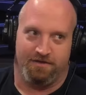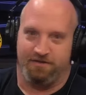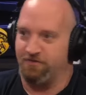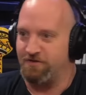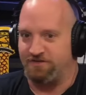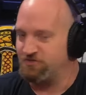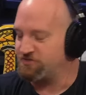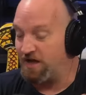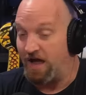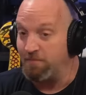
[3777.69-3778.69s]
They're like,
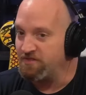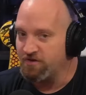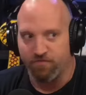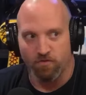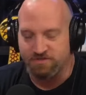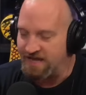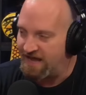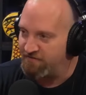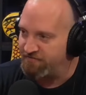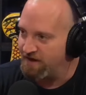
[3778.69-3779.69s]
I'm in there for almost a
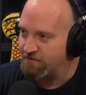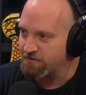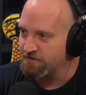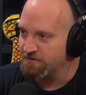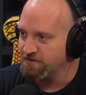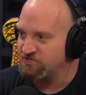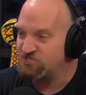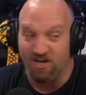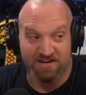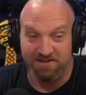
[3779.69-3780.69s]
half hour.
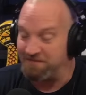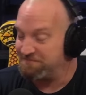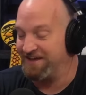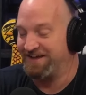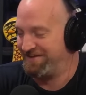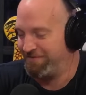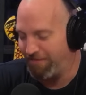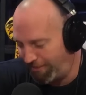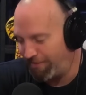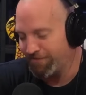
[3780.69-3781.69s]
Sucked up. Like,
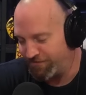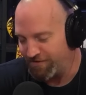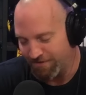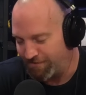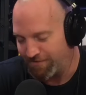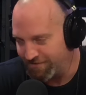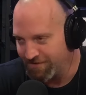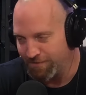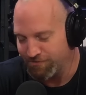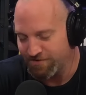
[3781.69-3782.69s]
oh, fuck,
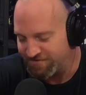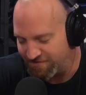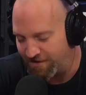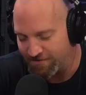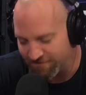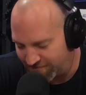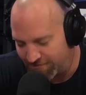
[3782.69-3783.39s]
I breed snakes.